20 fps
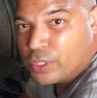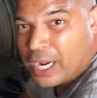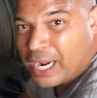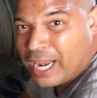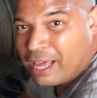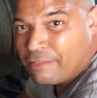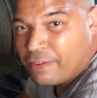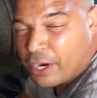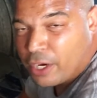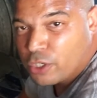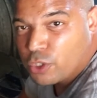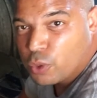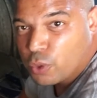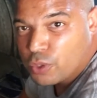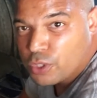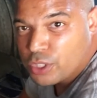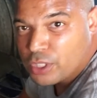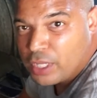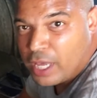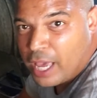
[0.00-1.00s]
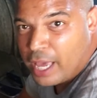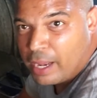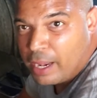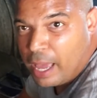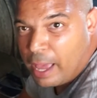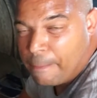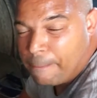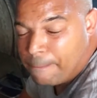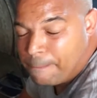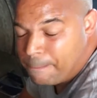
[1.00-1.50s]
not have air tools
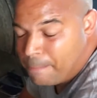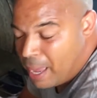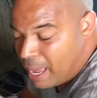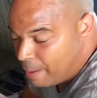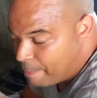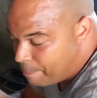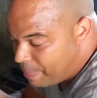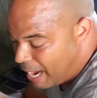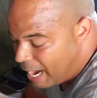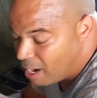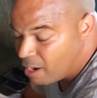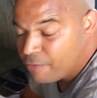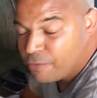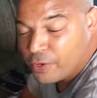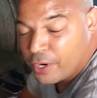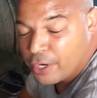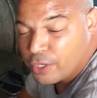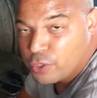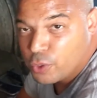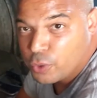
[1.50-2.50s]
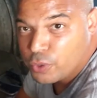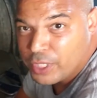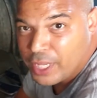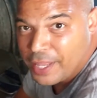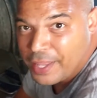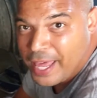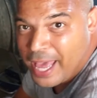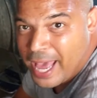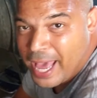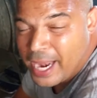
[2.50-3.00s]
and powerful air tools at
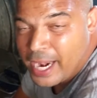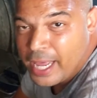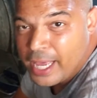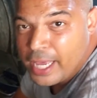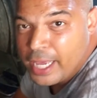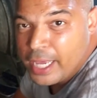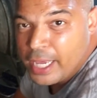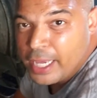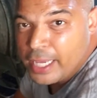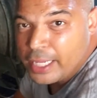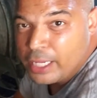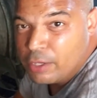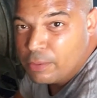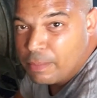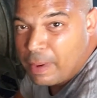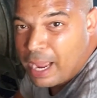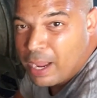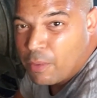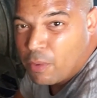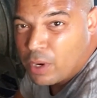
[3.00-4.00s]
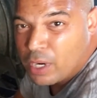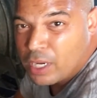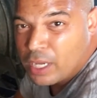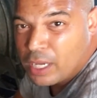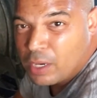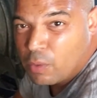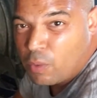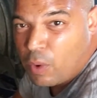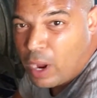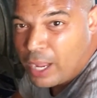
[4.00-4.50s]
that, you might want
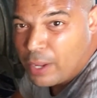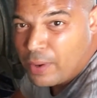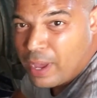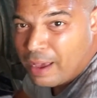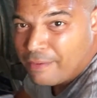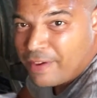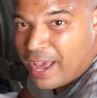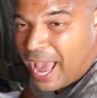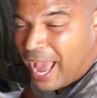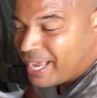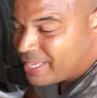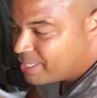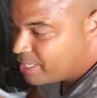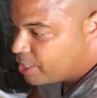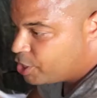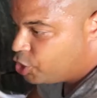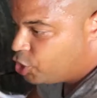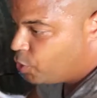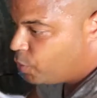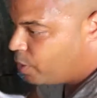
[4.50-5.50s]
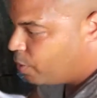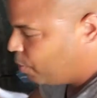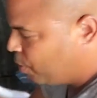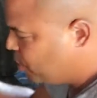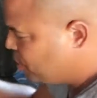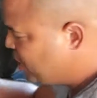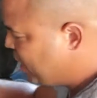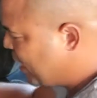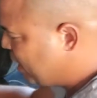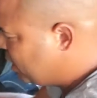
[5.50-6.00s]
to, while you have access to it, when you
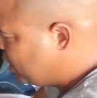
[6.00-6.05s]
take